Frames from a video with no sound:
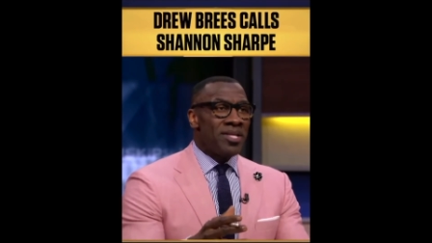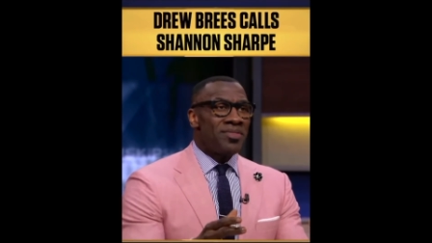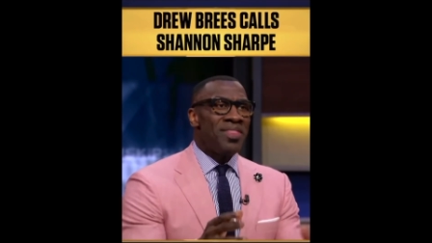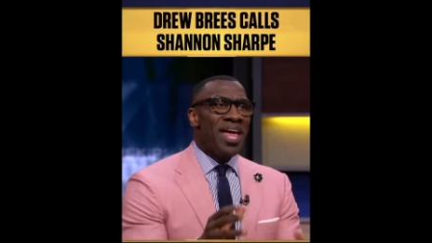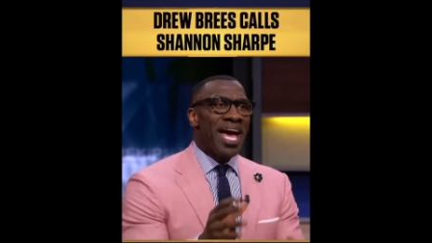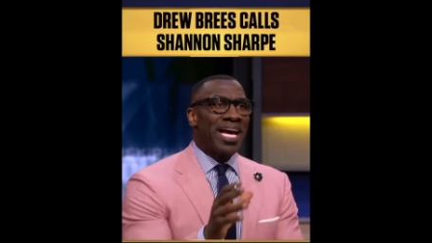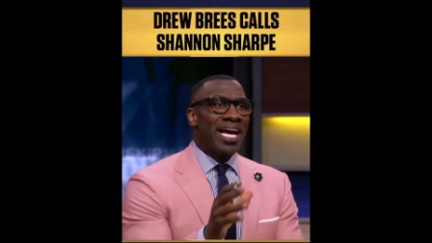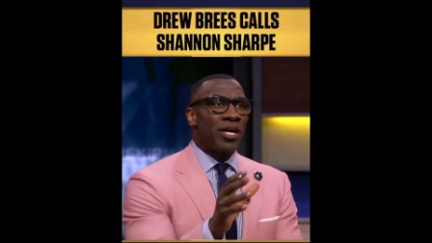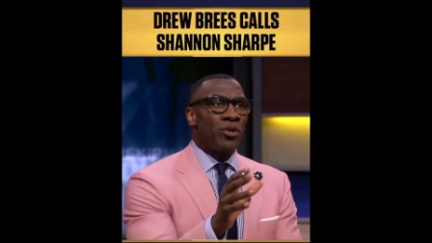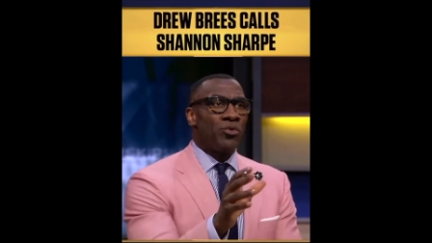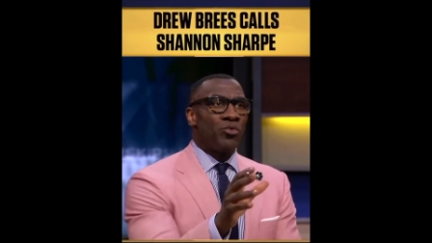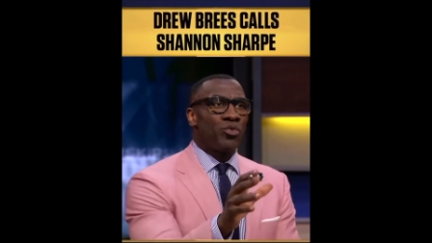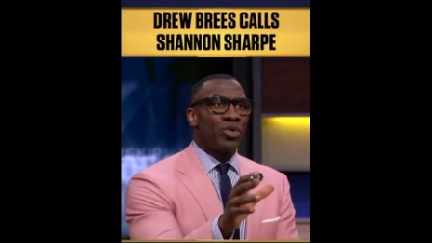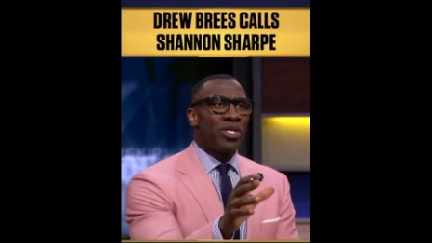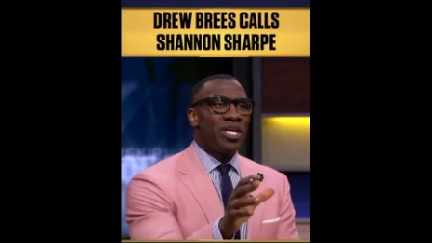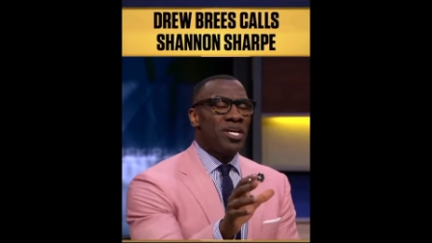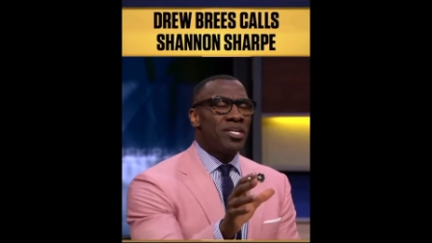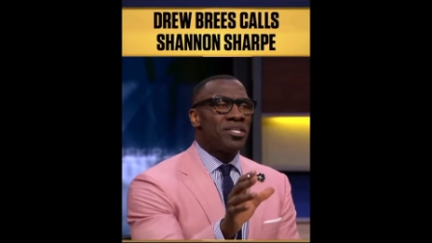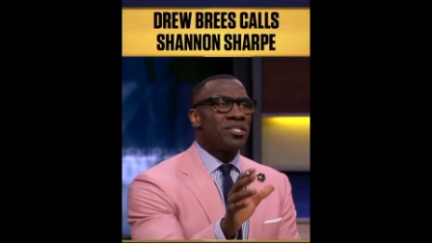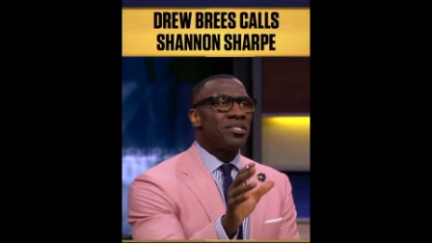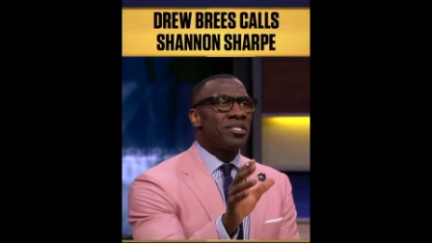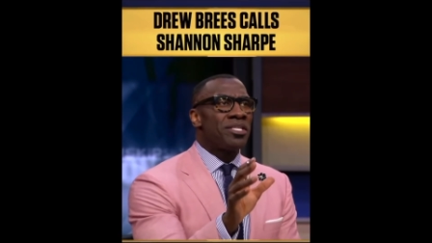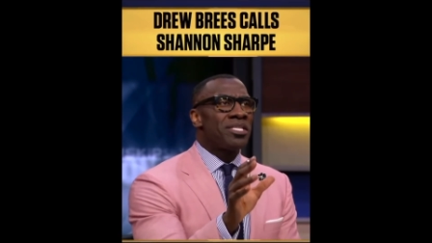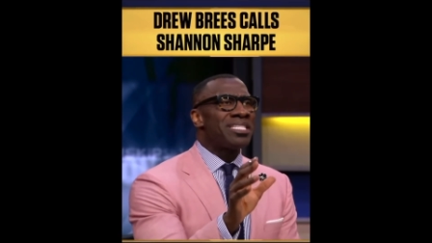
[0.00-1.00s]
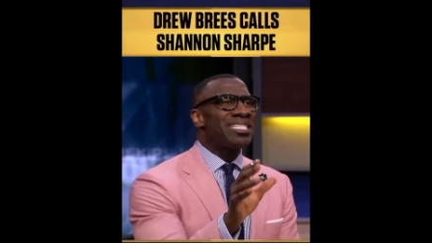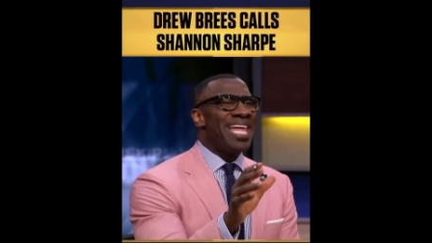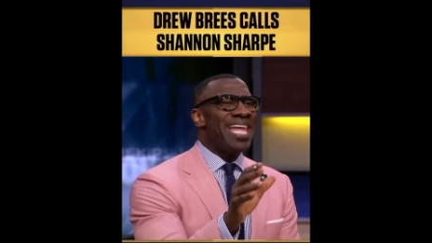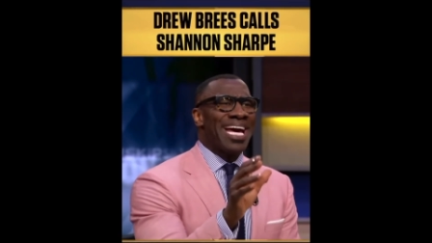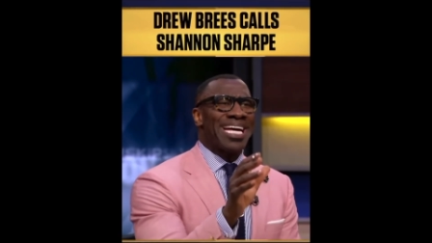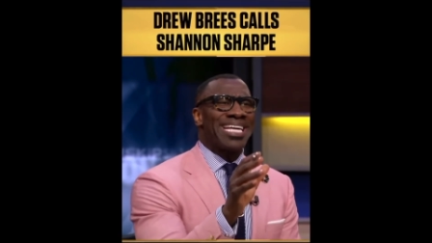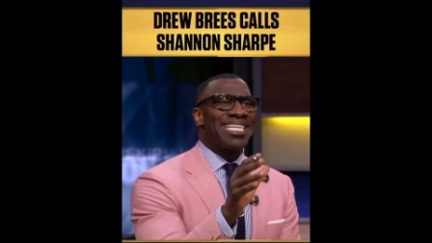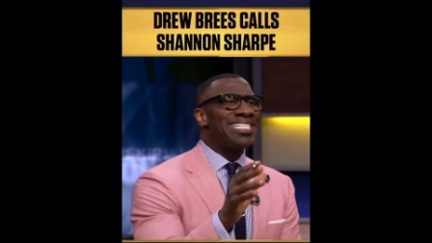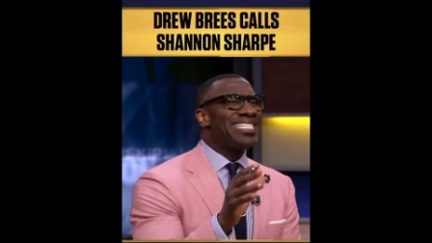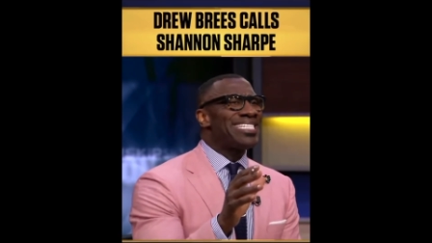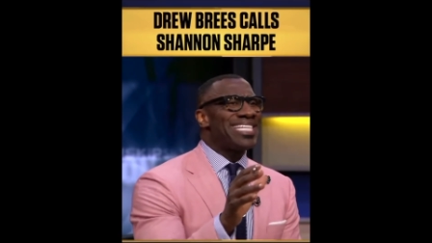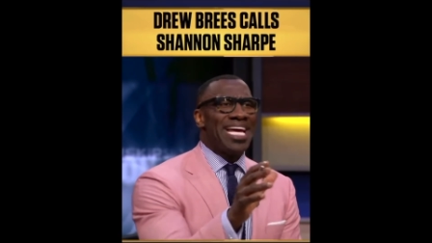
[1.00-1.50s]
that
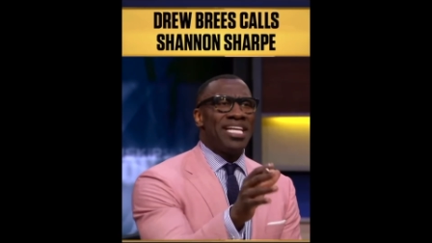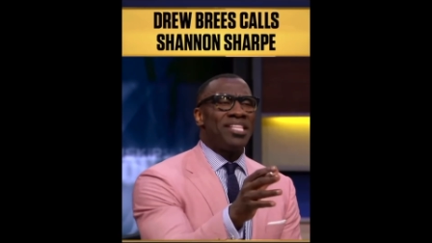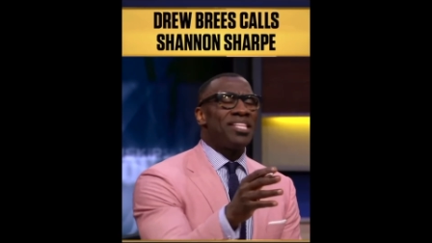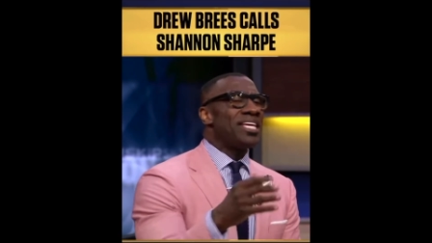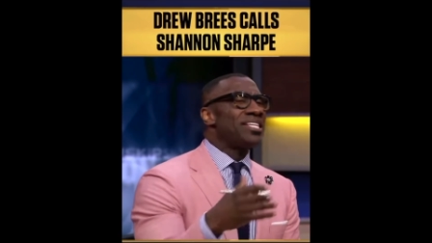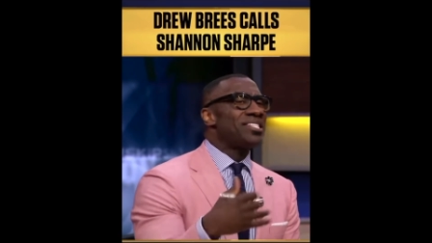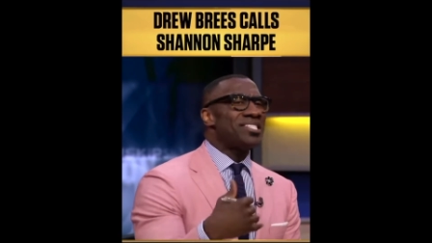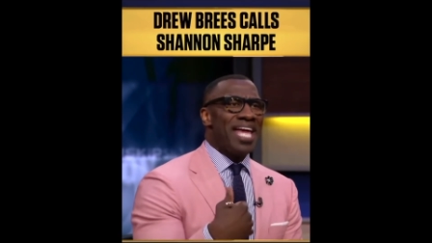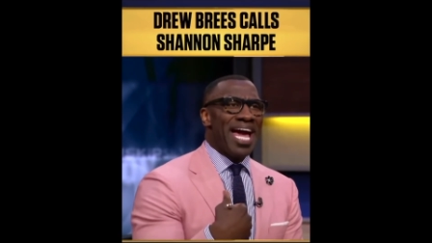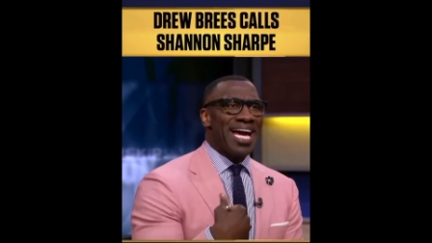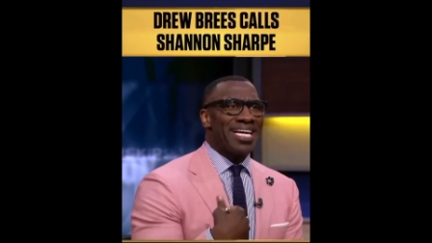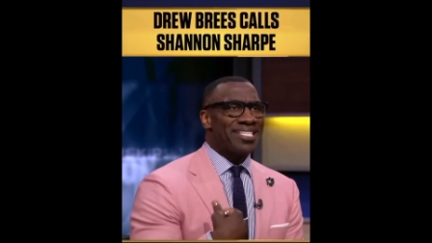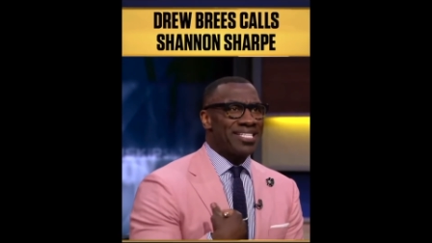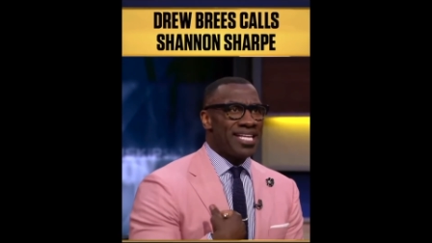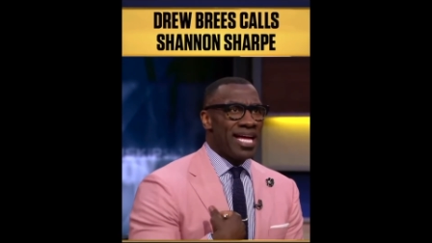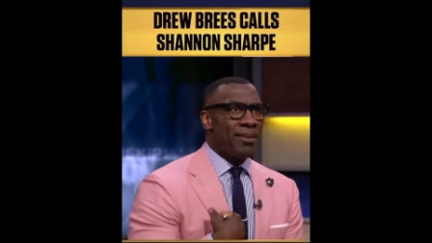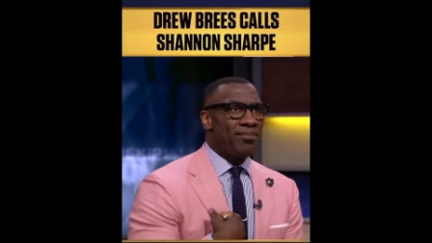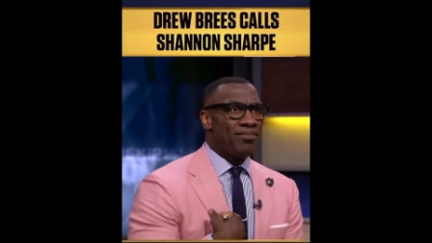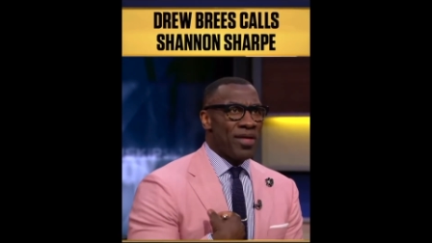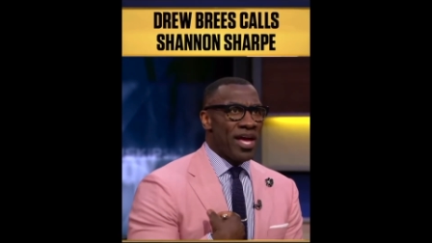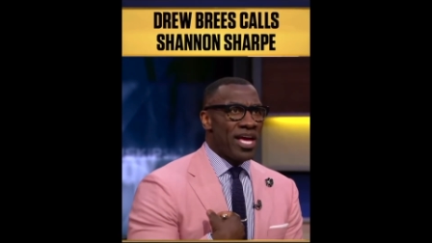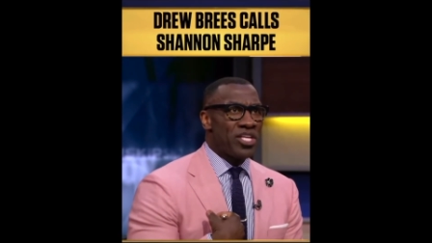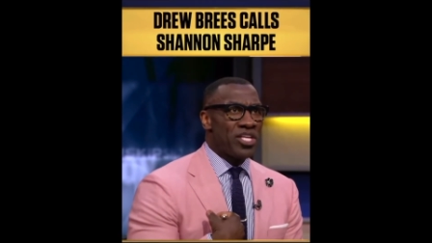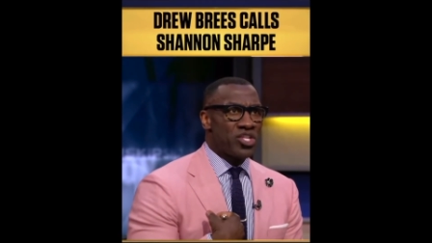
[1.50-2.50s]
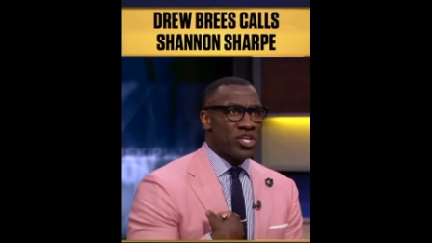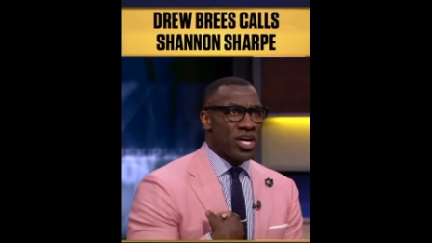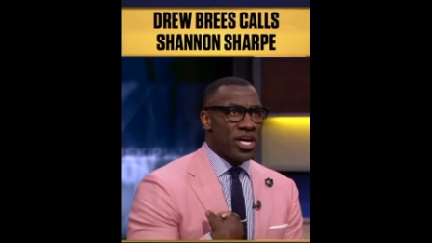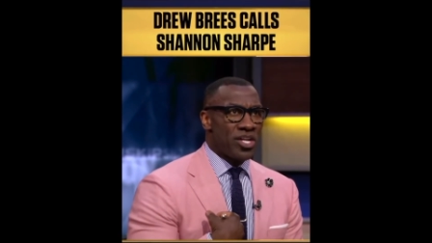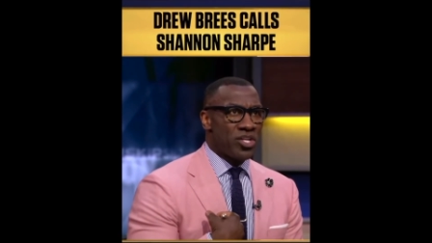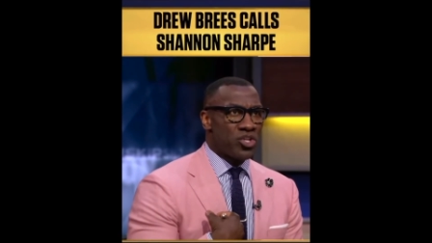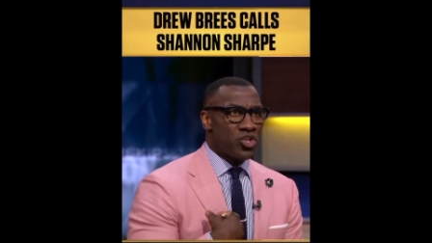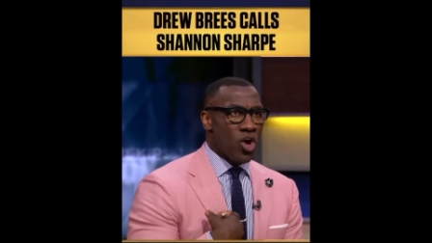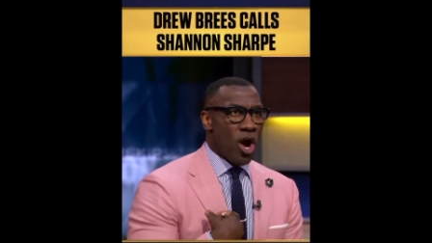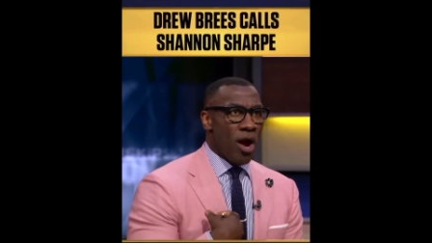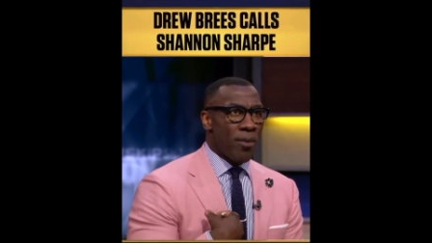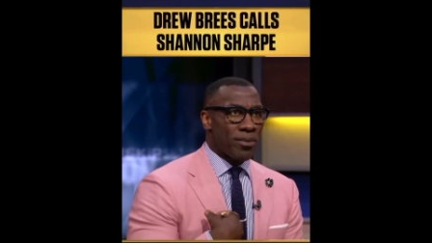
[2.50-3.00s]
can say the exact same thing
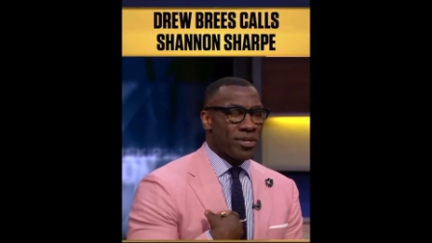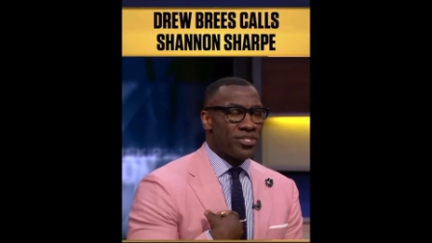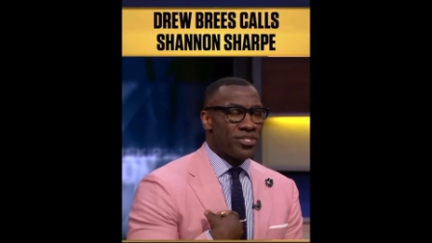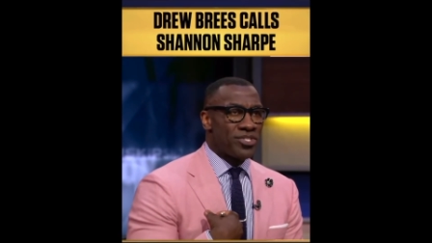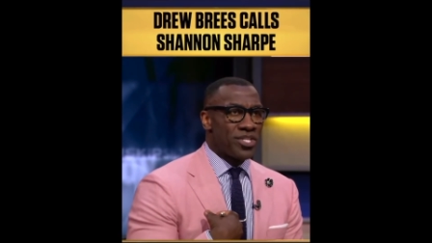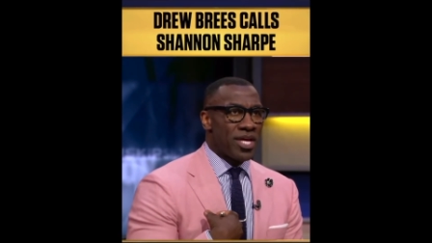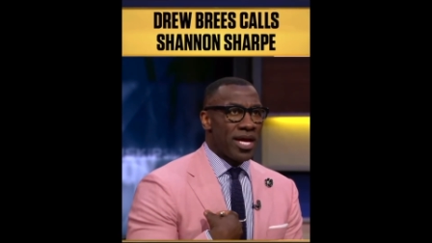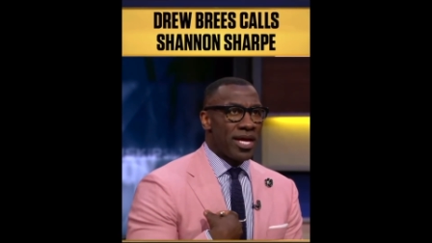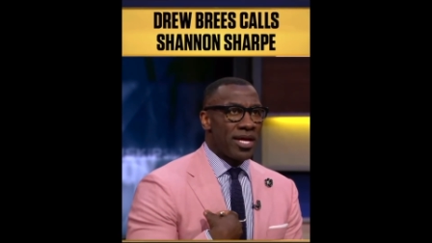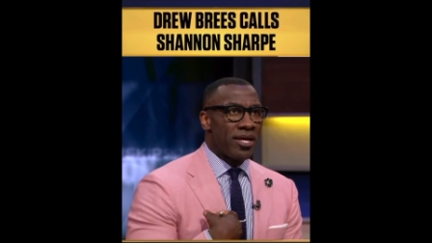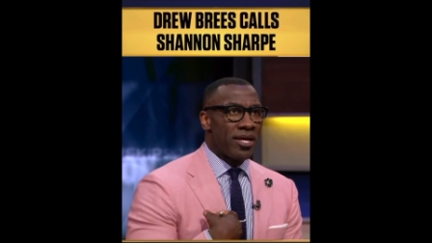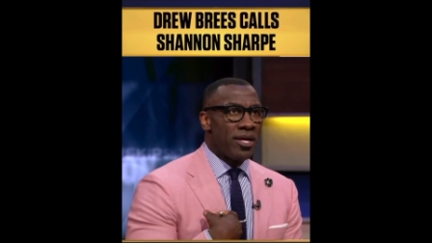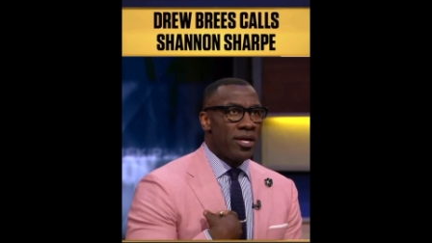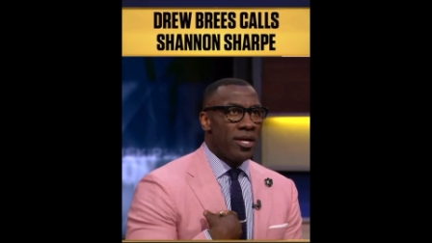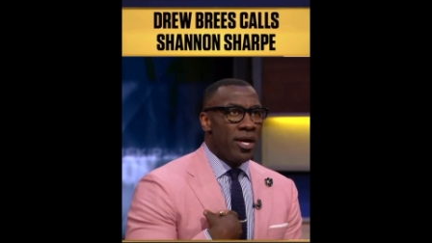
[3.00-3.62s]
Shannon Sharpe can say.